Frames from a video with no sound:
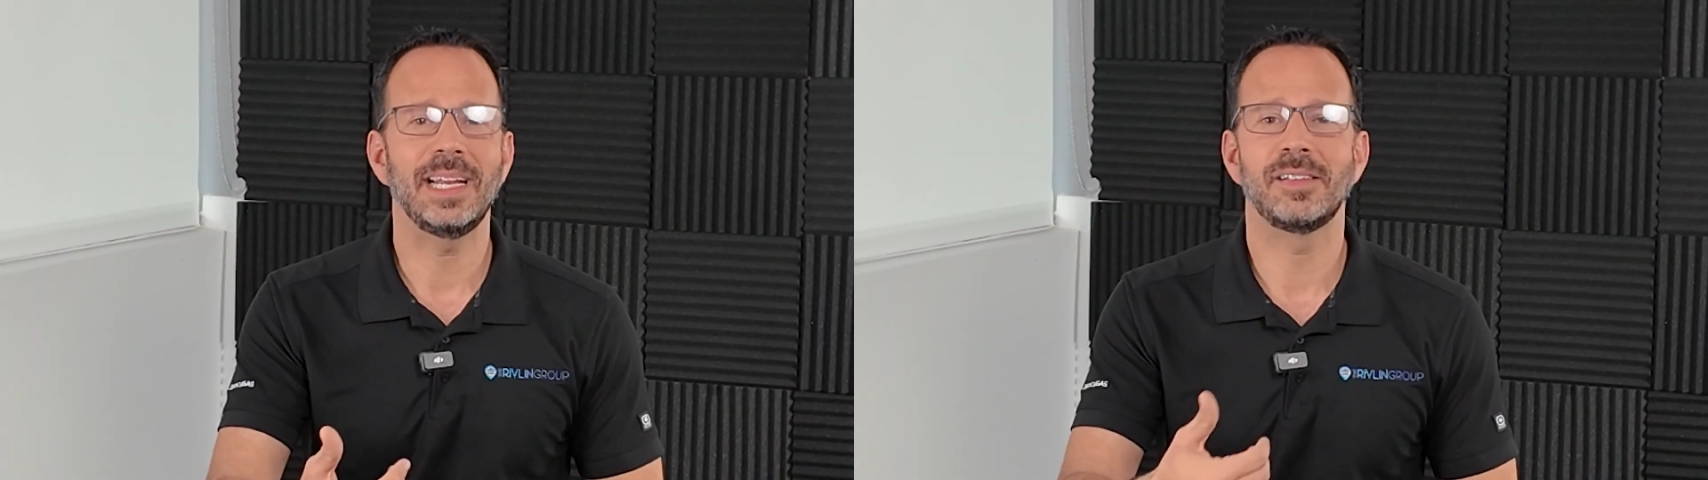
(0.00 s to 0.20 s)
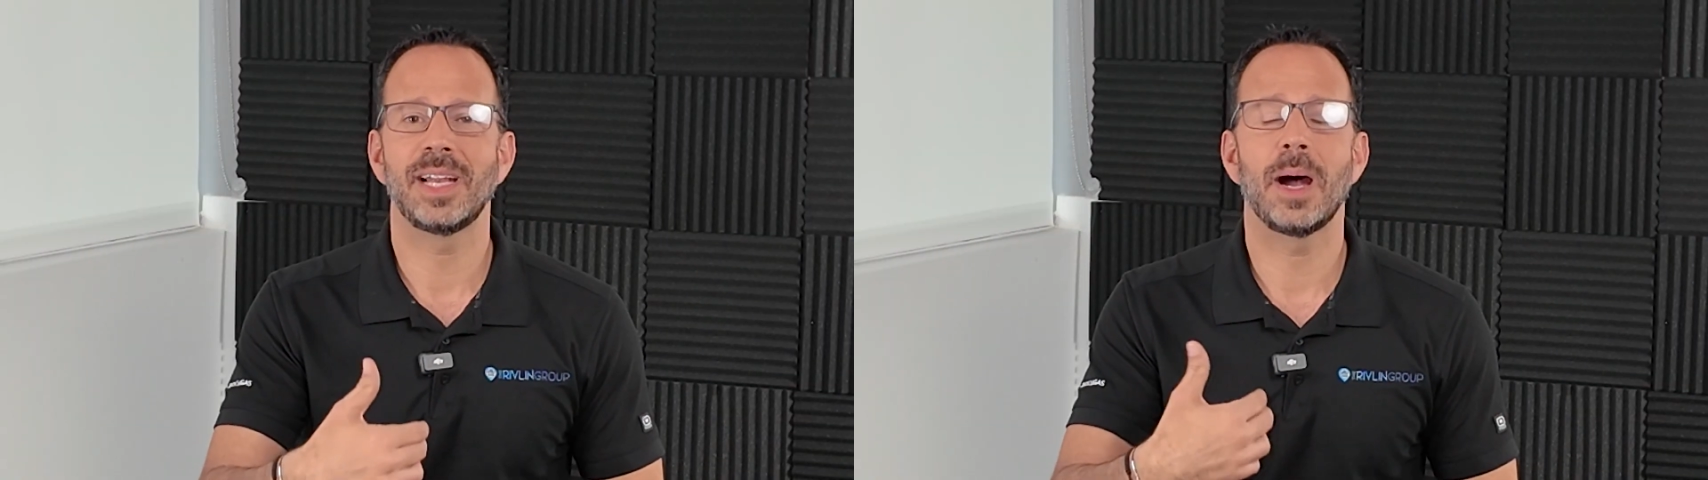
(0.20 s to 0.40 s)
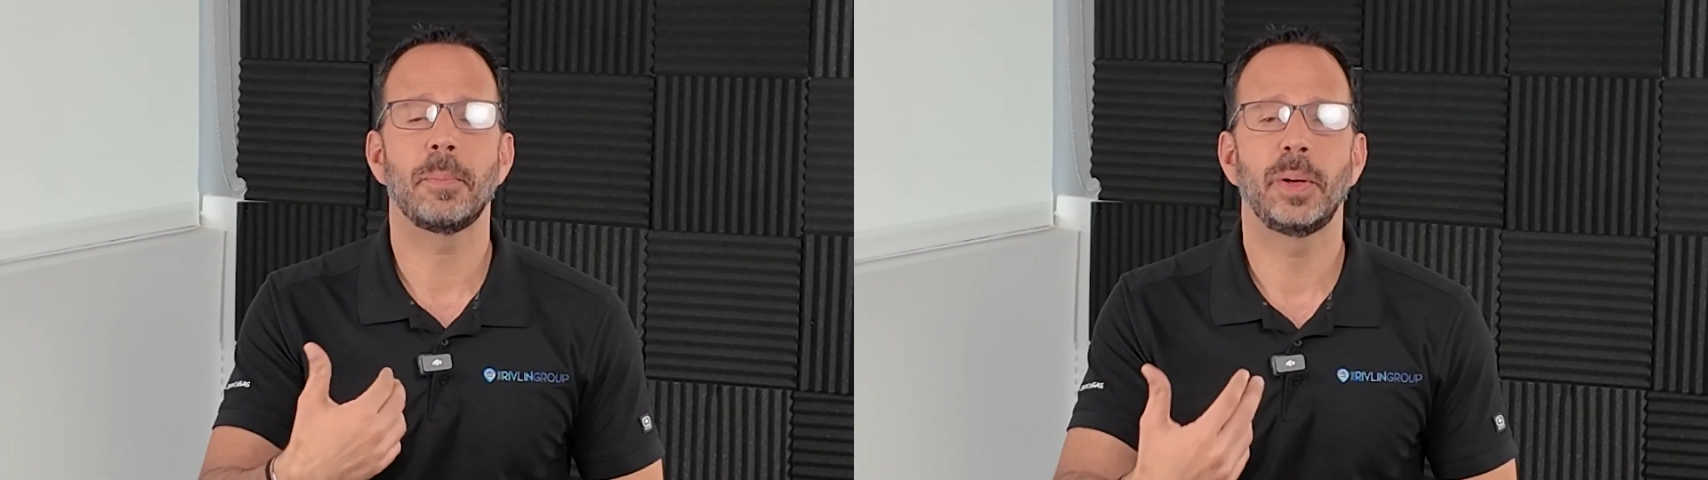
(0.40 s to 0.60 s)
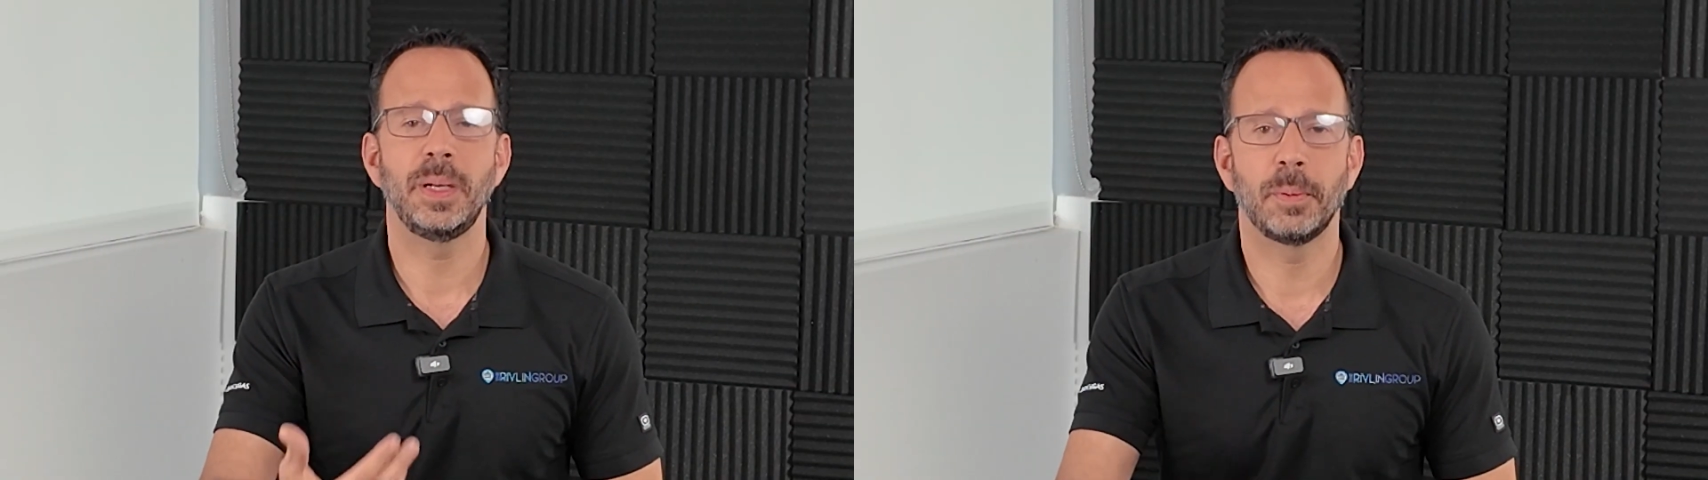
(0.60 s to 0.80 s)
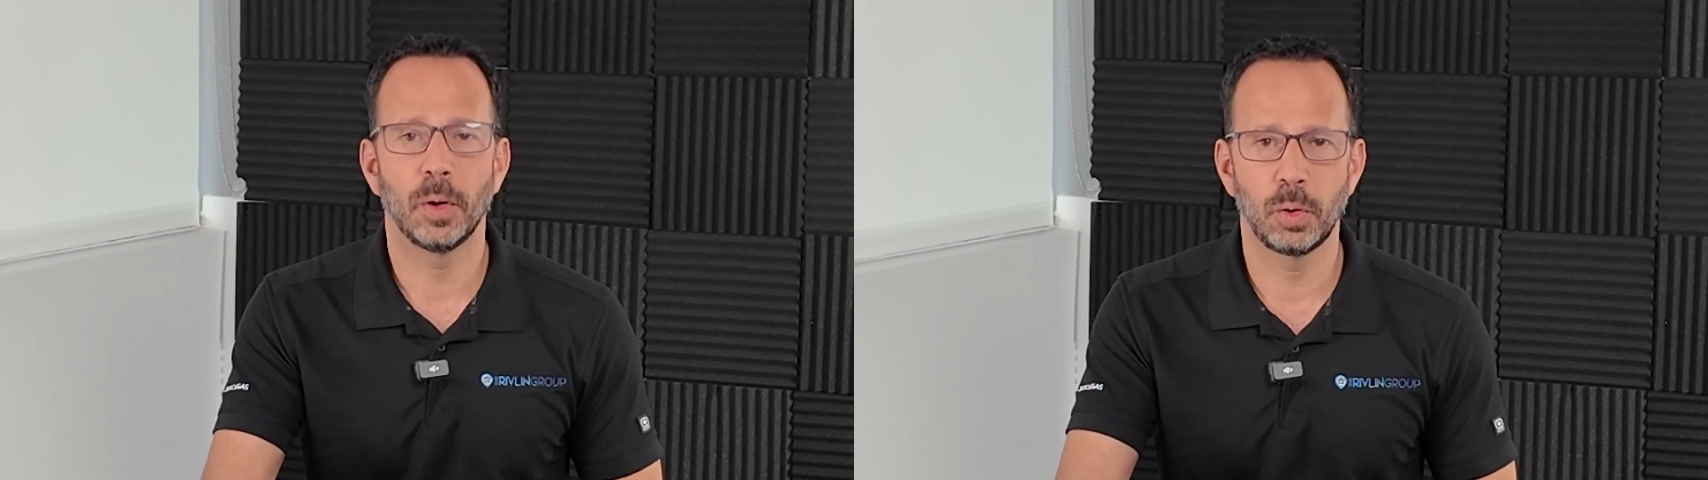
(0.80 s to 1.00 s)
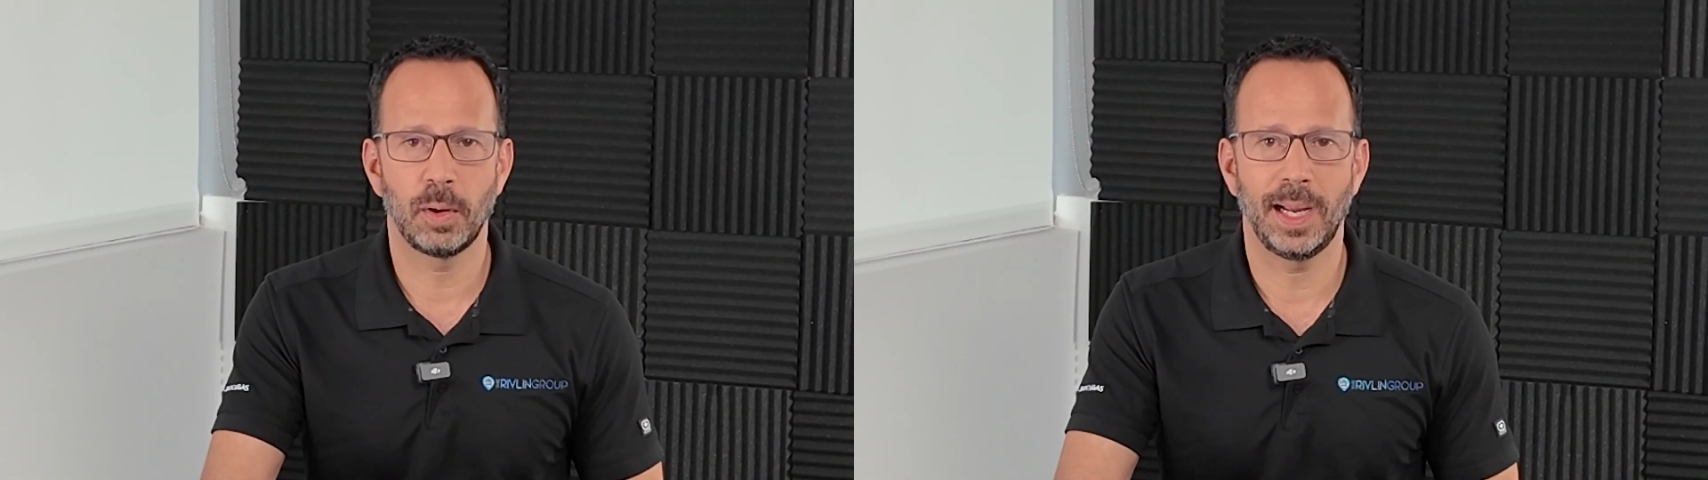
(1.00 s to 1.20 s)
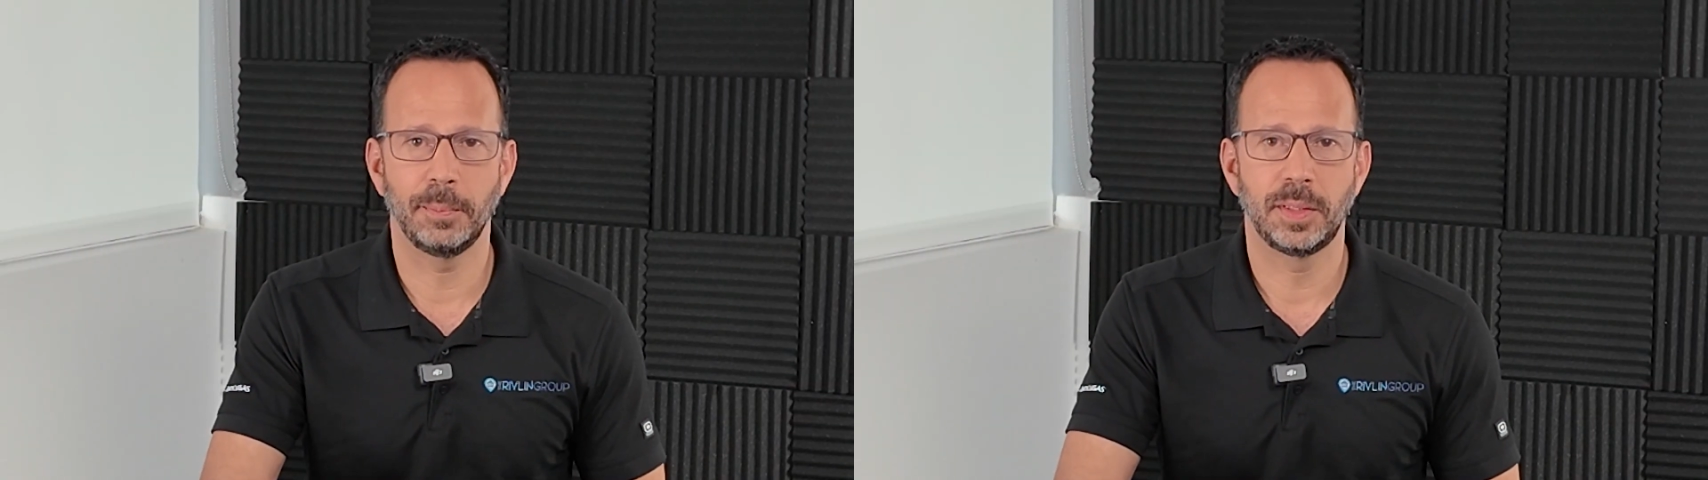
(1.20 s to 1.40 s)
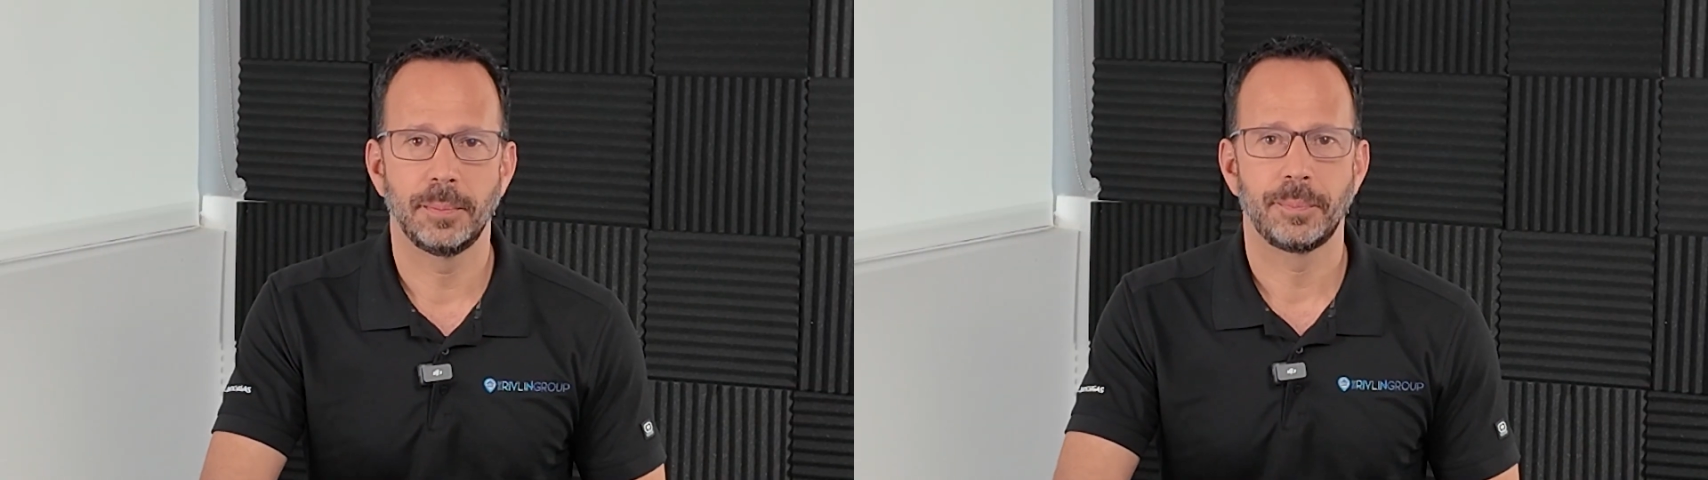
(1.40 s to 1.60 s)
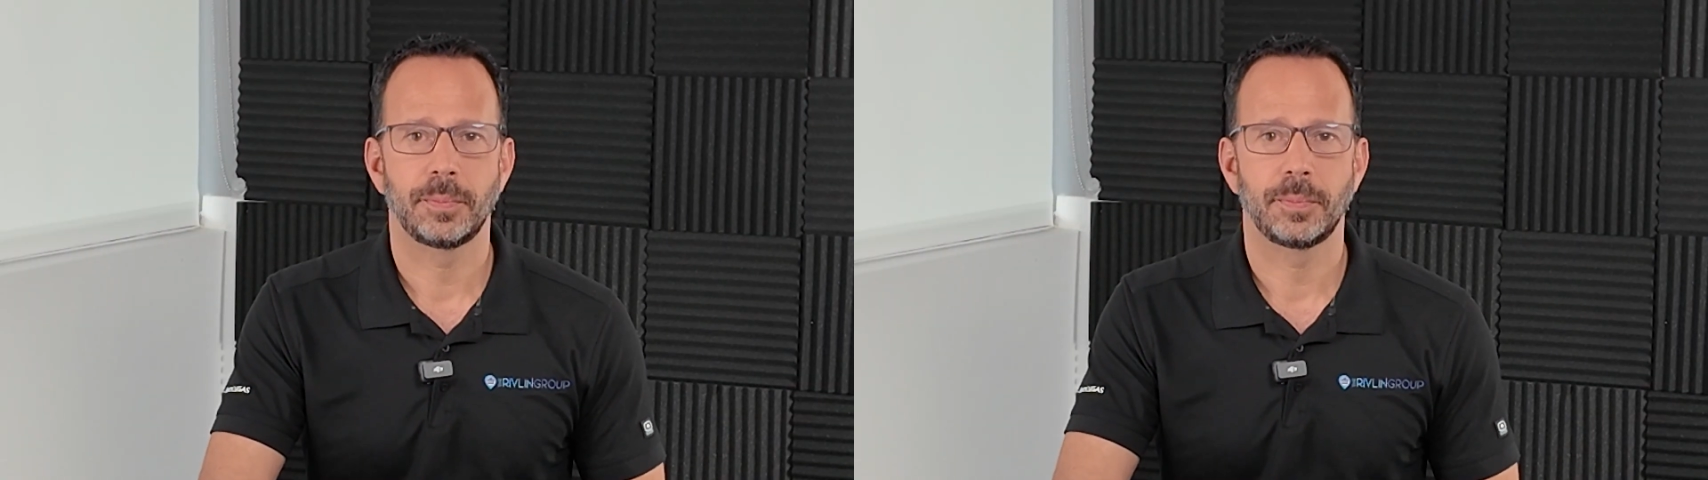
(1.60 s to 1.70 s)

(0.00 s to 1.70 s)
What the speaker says: is not pre-programmed.